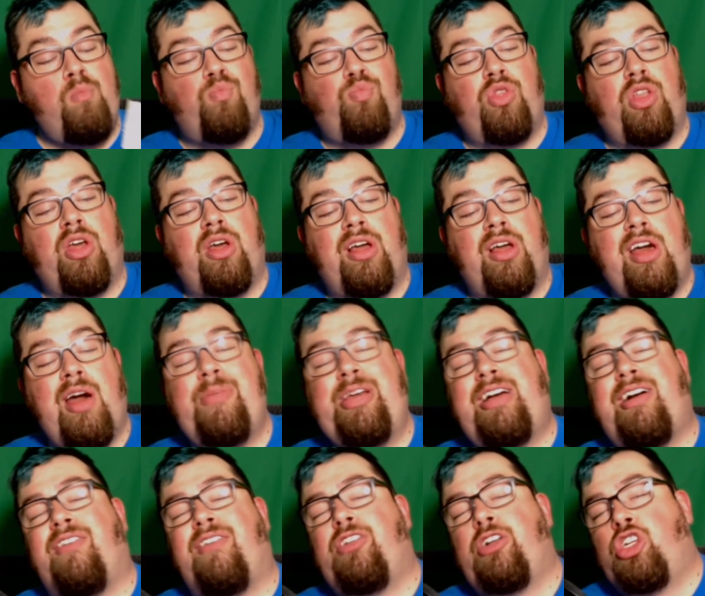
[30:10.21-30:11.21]
the gummy
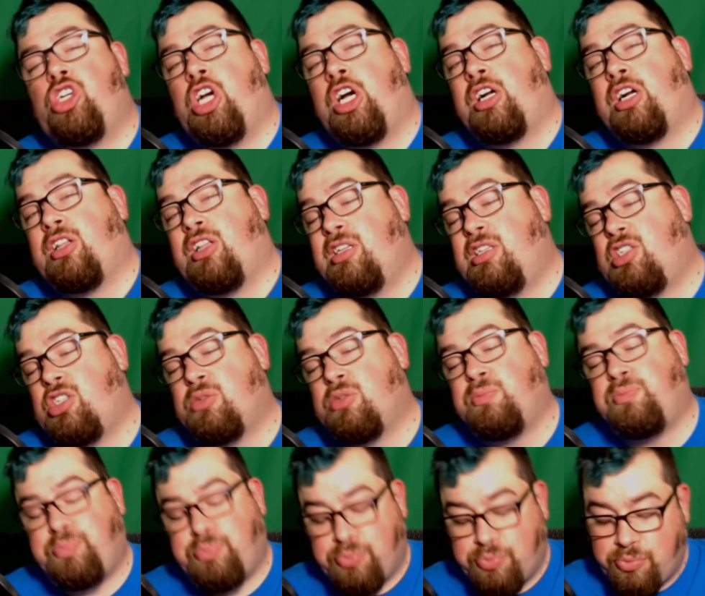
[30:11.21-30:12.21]
covered chocolates,
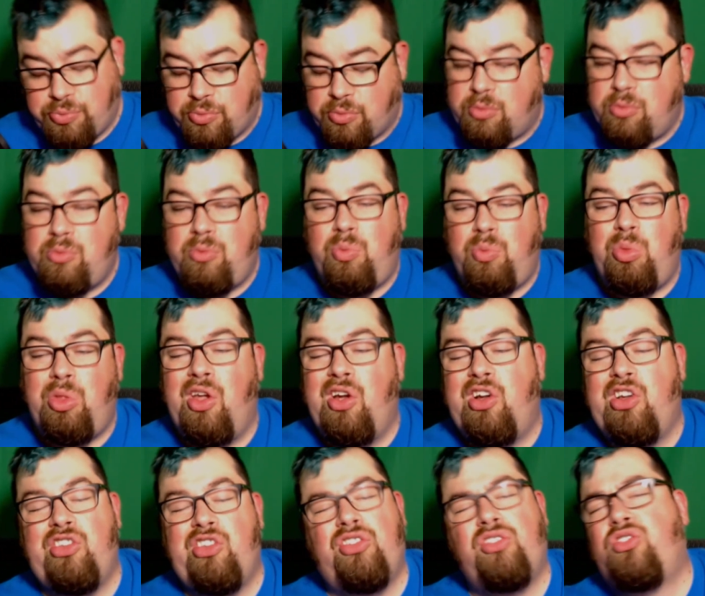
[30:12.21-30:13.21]

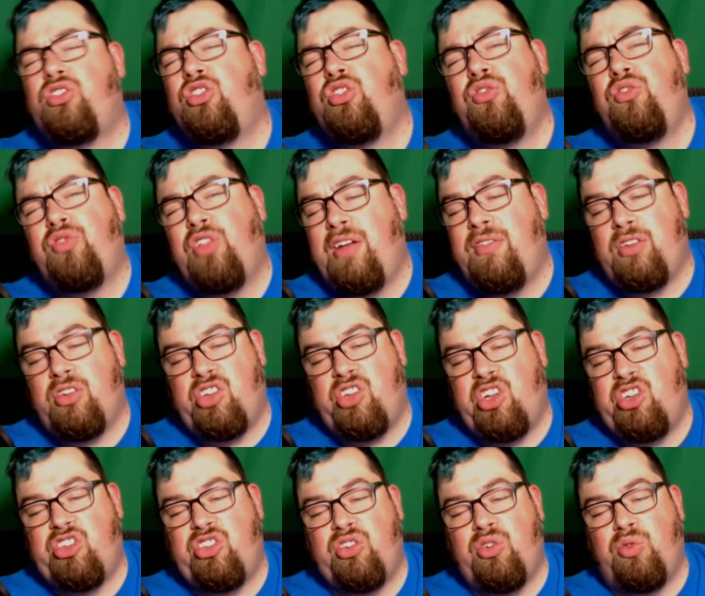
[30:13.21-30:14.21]
because those two flavors I
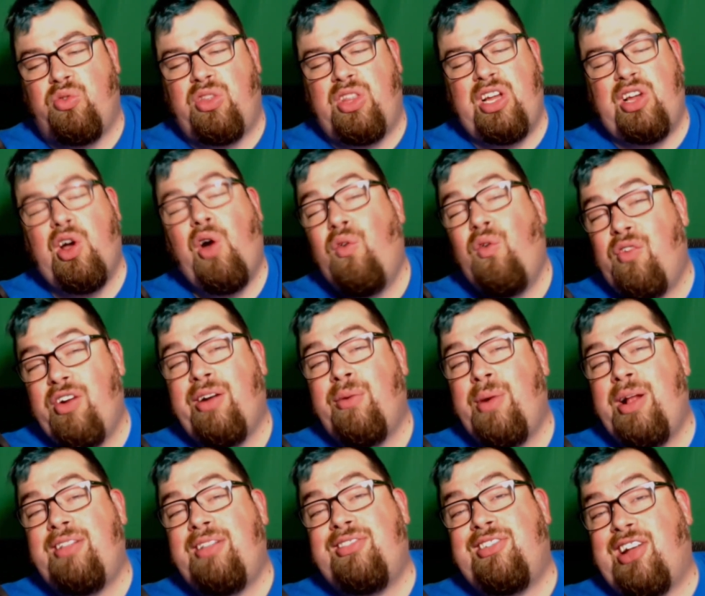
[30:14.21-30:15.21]
just don't think go very
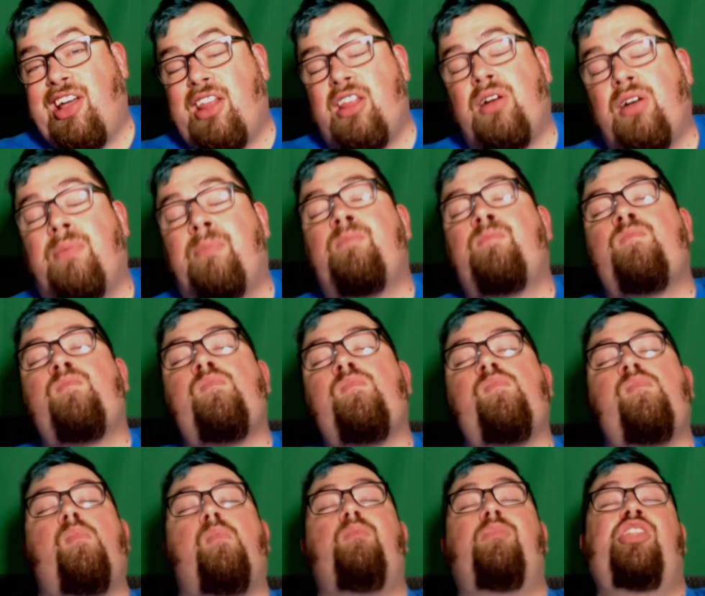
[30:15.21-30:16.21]
well together.
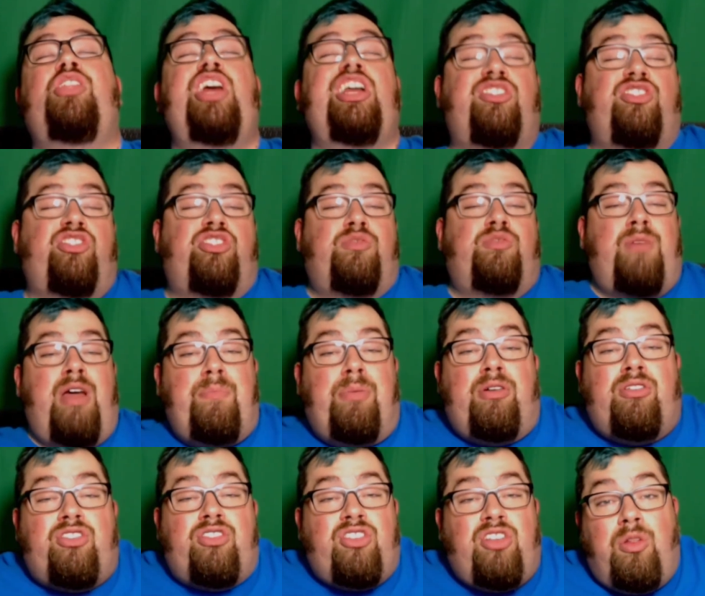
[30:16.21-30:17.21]
But that's just my
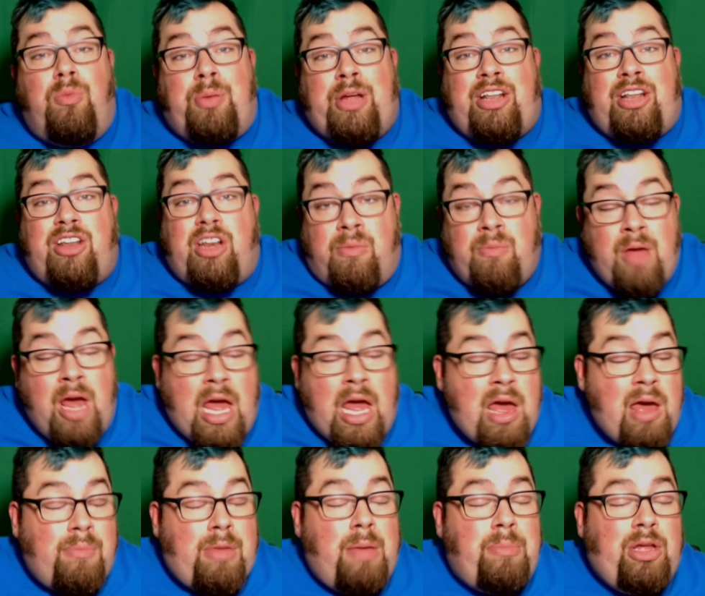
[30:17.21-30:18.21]
personal opinion.
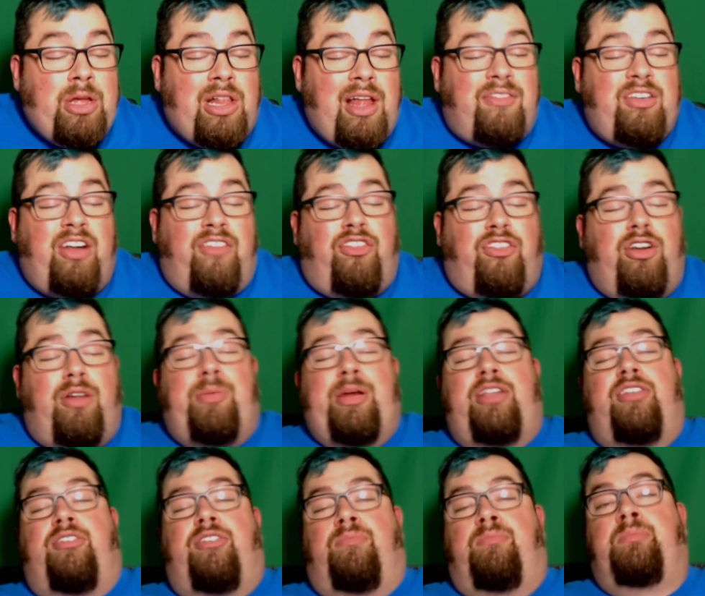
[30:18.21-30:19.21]
Maybe you'll have a different
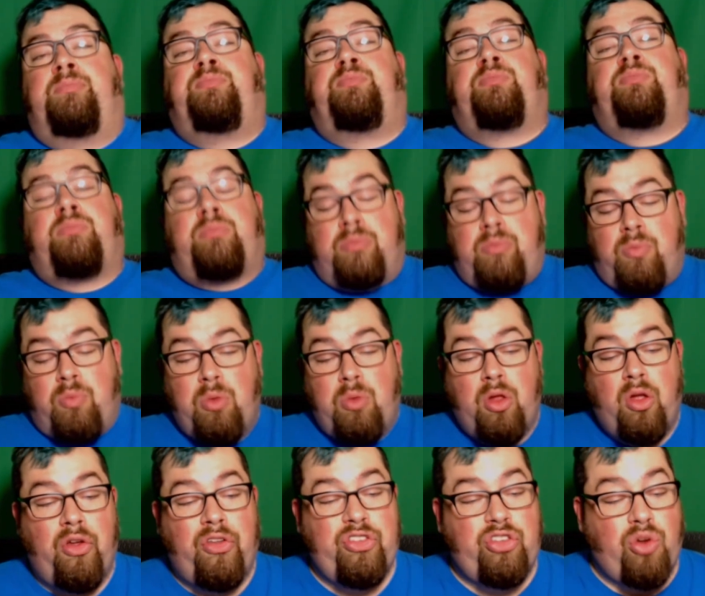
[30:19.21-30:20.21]
opinion.
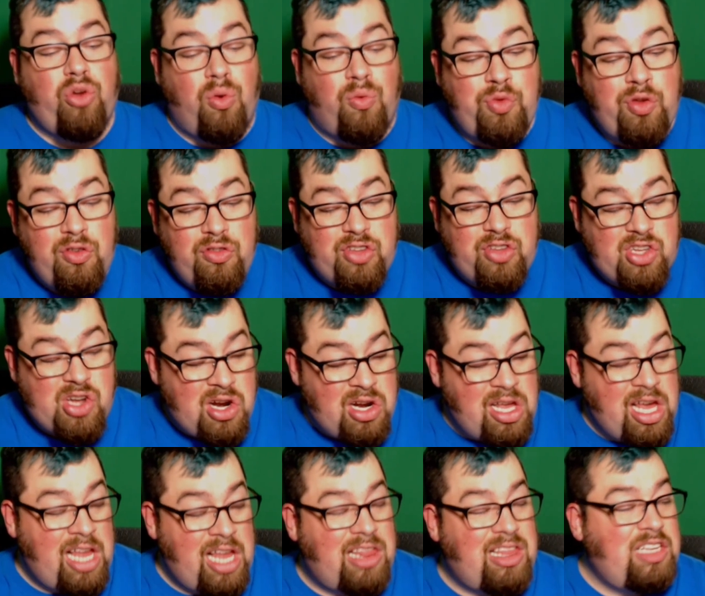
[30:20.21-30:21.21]
So if you started
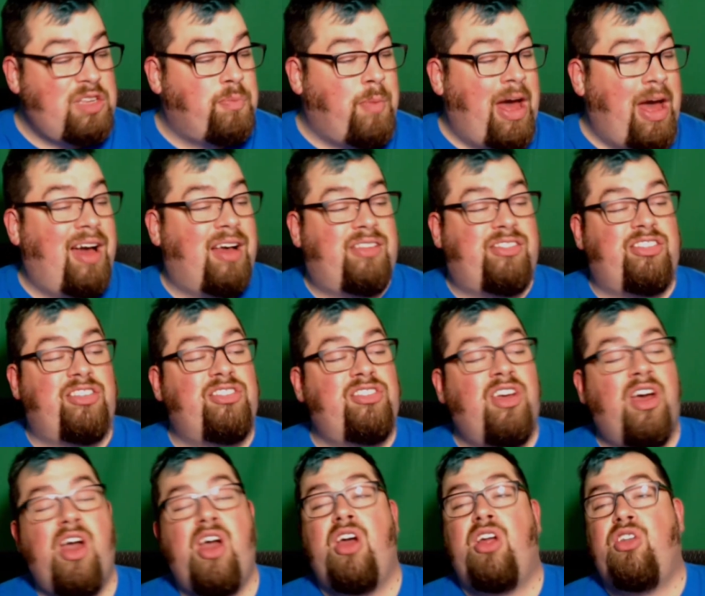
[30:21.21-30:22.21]
getting these boxes,
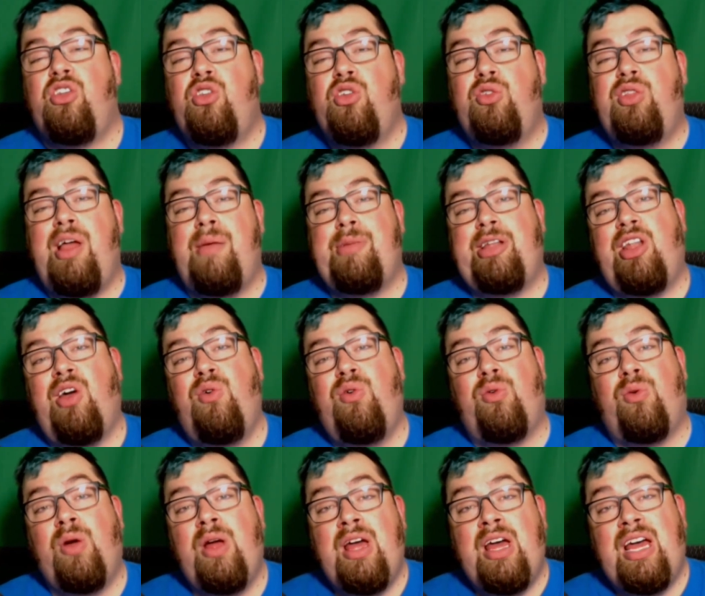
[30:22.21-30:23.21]
do let me
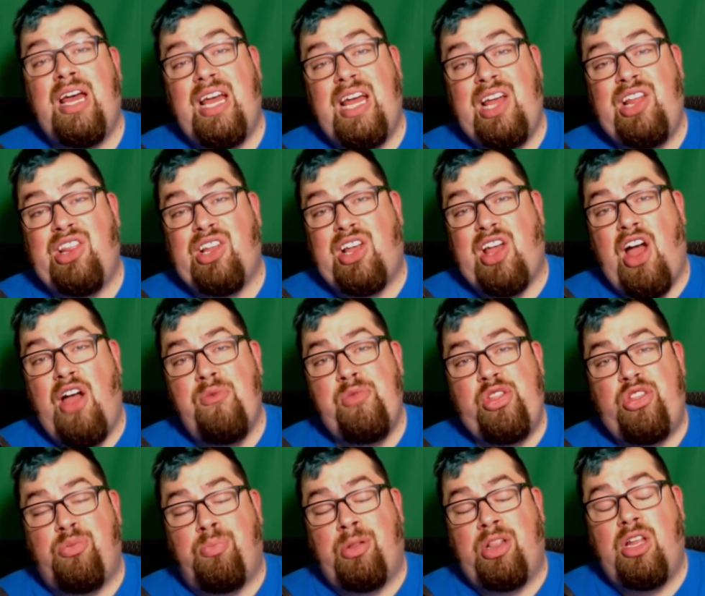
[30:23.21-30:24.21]
know in the
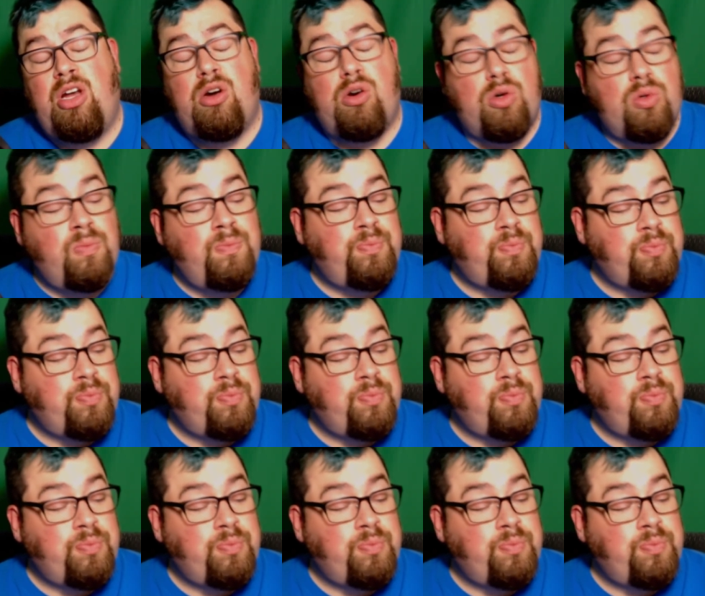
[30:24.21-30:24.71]
comments below